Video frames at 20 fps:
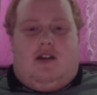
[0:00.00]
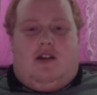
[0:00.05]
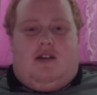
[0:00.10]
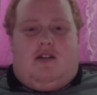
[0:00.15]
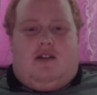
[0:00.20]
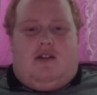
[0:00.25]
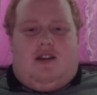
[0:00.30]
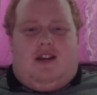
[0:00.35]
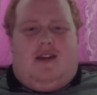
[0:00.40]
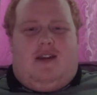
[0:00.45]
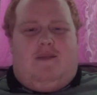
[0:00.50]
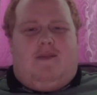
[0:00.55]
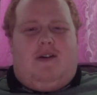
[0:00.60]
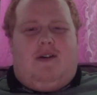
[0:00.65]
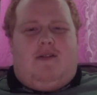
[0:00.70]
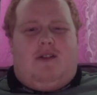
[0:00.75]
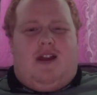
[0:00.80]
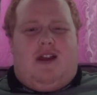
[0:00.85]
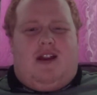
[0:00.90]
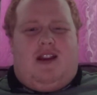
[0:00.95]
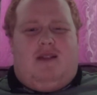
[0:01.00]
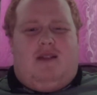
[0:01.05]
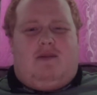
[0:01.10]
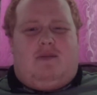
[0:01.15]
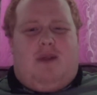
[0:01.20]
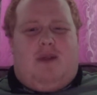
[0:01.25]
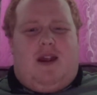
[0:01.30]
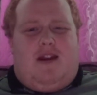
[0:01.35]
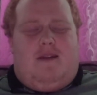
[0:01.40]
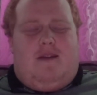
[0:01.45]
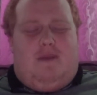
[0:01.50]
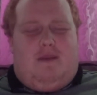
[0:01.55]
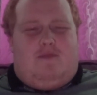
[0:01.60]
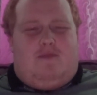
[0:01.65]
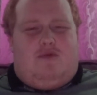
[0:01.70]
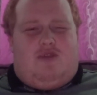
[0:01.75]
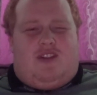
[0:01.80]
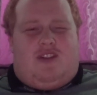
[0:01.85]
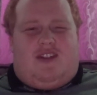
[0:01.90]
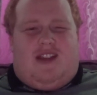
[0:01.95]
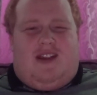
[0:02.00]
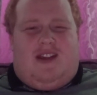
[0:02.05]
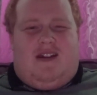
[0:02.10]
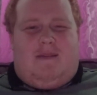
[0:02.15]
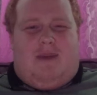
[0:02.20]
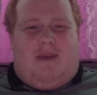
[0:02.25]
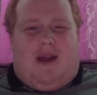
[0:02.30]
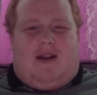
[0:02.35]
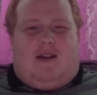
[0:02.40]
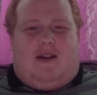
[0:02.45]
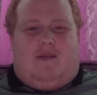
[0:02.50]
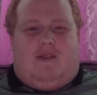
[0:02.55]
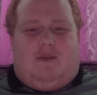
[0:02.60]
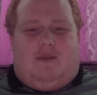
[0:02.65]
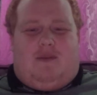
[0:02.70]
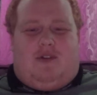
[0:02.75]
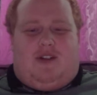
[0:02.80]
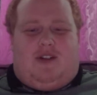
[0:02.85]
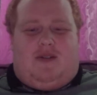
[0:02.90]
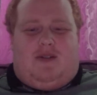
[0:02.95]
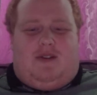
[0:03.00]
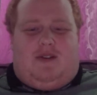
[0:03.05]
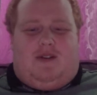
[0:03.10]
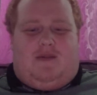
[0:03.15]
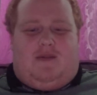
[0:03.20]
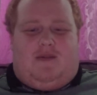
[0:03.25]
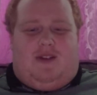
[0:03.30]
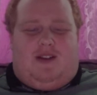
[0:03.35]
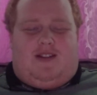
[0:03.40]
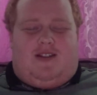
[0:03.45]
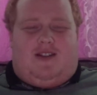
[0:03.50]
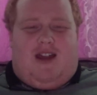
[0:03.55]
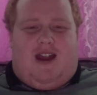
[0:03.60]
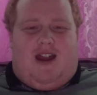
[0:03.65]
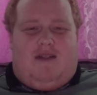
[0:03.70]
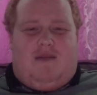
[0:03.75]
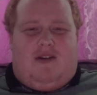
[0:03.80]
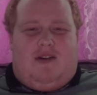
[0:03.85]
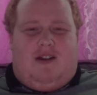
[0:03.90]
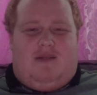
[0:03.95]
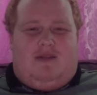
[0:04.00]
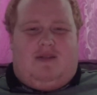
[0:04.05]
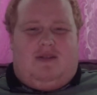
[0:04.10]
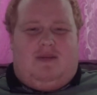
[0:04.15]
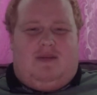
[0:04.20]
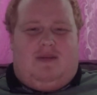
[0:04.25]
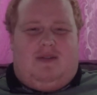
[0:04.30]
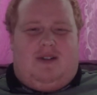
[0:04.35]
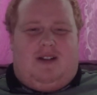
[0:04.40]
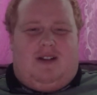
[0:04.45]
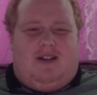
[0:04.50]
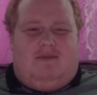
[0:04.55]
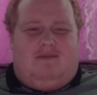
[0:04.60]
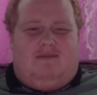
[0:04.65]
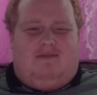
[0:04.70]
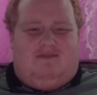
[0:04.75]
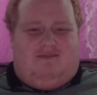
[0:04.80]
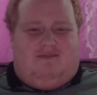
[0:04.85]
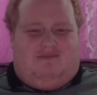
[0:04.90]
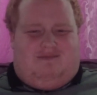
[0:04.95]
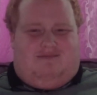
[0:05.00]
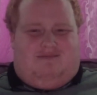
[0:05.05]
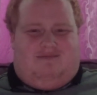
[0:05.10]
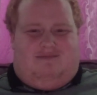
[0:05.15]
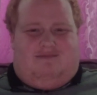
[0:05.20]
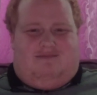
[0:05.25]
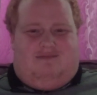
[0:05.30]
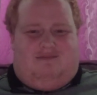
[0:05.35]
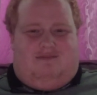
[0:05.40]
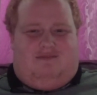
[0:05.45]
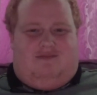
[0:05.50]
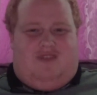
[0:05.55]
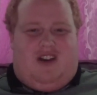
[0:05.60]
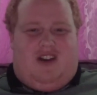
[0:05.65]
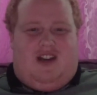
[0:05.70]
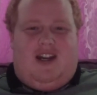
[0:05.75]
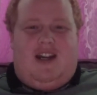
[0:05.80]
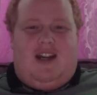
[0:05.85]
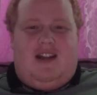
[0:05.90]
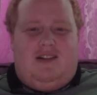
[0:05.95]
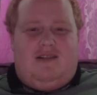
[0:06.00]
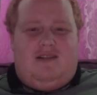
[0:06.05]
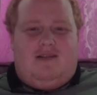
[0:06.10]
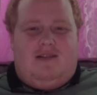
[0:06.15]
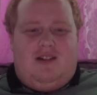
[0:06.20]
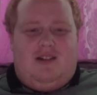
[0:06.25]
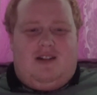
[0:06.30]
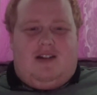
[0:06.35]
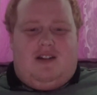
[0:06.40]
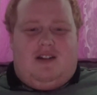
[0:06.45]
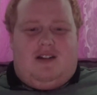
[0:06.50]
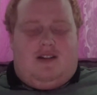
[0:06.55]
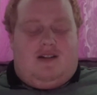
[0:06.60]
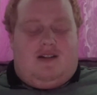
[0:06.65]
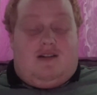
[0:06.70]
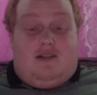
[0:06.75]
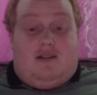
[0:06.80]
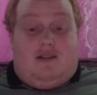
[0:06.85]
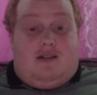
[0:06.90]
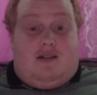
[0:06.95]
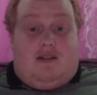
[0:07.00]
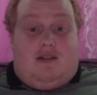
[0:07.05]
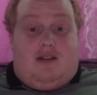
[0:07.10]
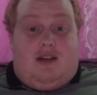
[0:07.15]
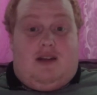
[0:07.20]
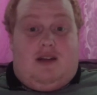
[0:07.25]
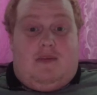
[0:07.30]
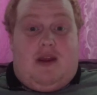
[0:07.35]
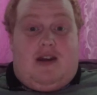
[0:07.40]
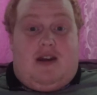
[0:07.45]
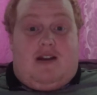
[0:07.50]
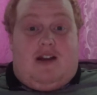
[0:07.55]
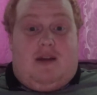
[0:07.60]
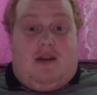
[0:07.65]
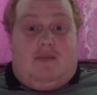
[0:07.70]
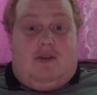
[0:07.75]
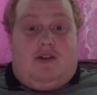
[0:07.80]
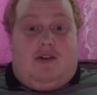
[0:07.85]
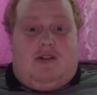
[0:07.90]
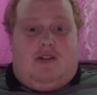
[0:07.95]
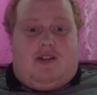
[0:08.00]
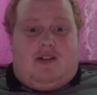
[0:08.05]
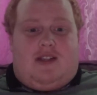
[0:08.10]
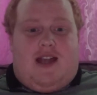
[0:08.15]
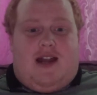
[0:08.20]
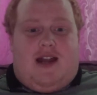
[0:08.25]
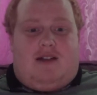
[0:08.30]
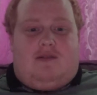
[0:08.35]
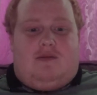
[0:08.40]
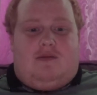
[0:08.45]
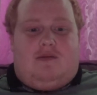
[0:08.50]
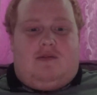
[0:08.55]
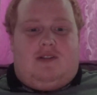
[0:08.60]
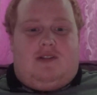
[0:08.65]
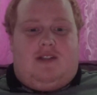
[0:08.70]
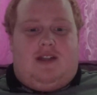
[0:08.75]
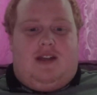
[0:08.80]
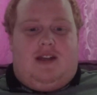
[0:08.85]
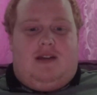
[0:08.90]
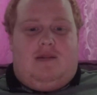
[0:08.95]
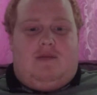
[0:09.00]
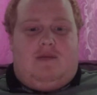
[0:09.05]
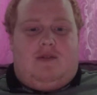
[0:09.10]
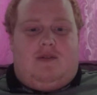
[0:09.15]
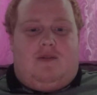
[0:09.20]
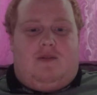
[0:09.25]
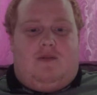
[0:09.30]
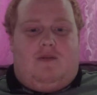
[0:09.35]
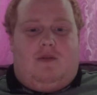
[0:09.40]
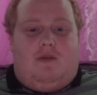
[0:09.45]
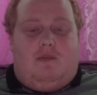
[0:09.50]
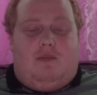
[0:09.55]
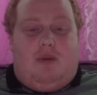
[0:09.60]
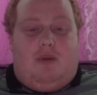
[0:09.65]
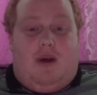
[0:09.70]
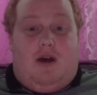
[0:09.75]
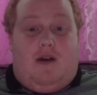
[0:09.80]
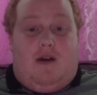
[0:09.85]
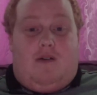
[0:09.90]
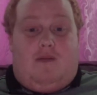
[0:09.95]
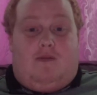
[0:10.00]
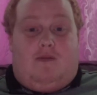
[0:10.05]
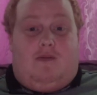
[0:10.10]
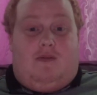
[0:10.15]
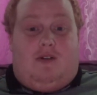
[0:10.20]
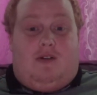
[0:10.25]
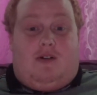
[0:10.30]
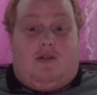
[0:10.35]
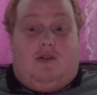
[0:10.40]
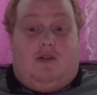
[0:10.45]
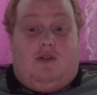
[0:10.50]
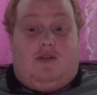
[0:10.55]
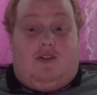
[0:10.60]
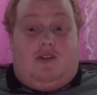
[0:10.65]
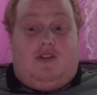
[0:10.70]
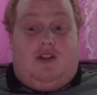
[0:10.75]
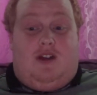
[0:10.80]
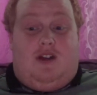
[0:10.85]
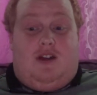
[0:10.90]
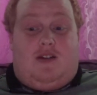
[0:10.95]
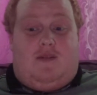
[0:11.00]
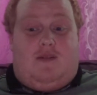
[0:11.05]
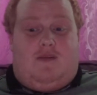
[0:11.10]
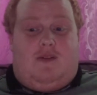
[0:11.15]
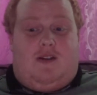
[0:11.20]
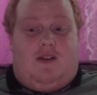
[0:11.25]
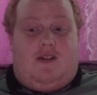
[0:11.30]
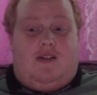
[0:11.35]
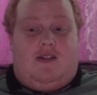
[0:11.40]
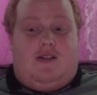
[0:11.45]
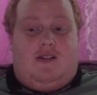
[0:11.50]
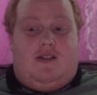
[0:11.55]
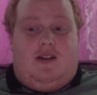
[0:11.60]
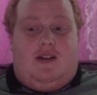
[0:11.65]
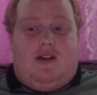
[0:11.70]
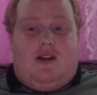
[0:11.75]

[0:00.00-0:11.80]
He felt like he was playing a bit more centre back, if I'm honest with you, for this game, and I was a bit like, really? He made a couple of good tackles. He was part of a good solid defence.